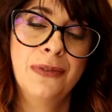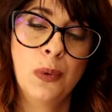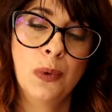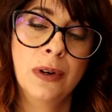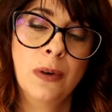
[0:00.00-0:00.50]

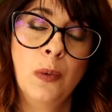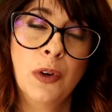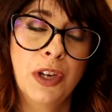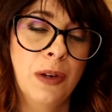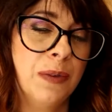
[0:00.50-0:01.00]
for
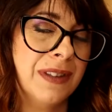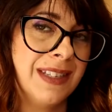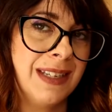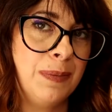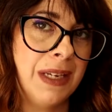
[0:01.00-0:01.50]
working with
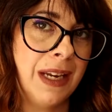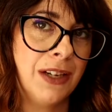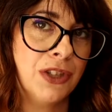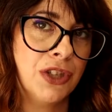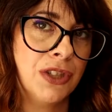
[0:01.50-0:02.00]

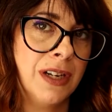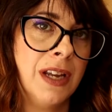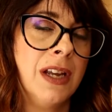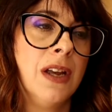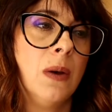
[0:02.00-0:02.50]
TBH.
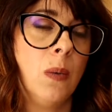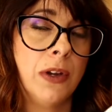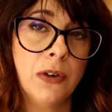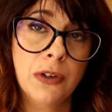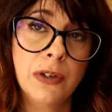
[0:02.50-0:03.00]

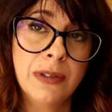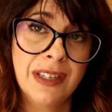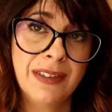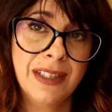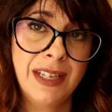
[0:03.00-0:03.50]
When you're
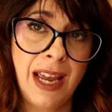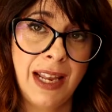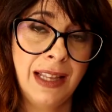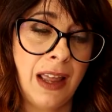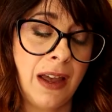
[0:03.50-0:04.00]
using the
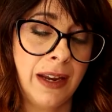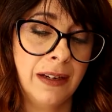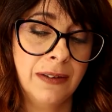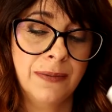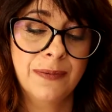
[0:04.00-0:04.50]
10
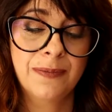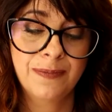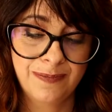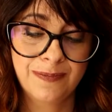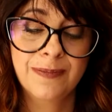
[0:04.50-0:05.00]
line,
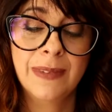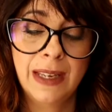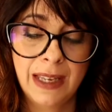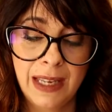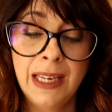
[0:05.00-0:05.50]

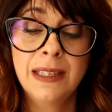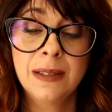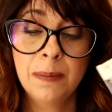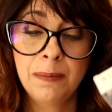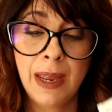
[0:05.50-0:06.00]
it
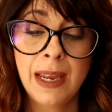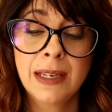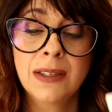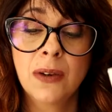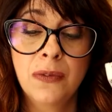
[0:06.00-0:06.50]

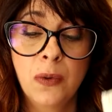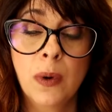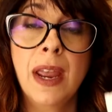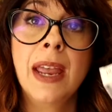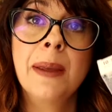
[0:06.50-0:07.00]
makes
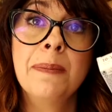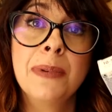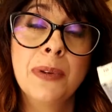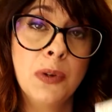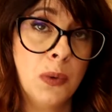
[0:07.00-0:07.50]
for a
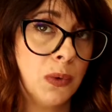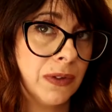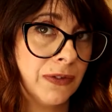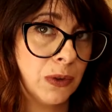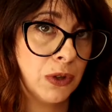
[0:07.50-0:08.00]

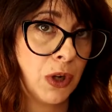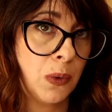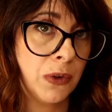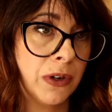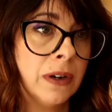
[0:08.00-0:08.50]
beautiful
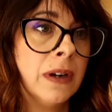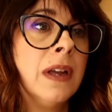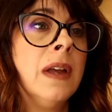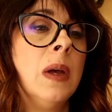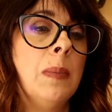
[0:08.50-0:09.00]
toner,
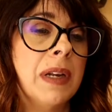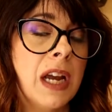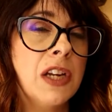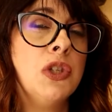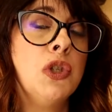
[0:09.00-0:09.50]
but
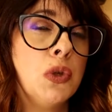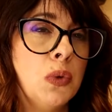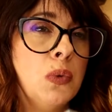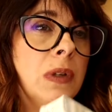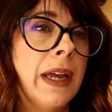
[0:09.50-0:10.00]
I
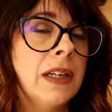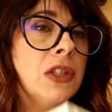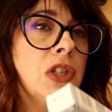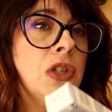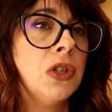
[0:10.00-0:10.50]
do like
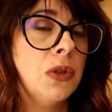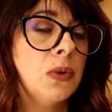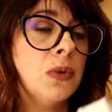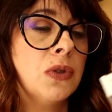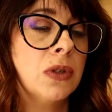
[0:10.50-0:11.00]
to
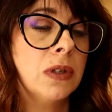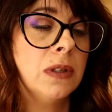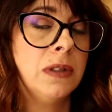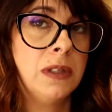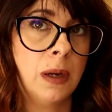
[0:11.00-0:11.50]
use
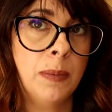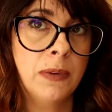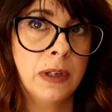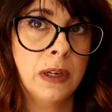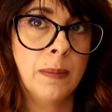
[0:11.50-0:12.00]
double
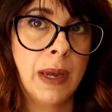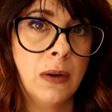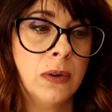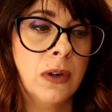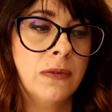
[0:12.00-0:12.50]
the
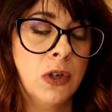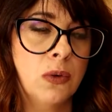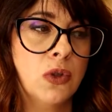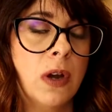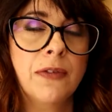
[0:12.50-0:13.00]
amount of
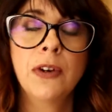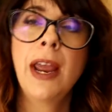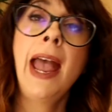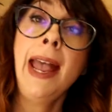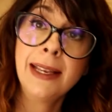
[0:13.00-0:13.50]
tone softener.
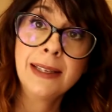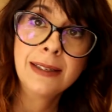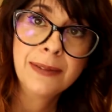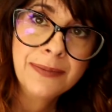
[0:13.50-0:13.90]
And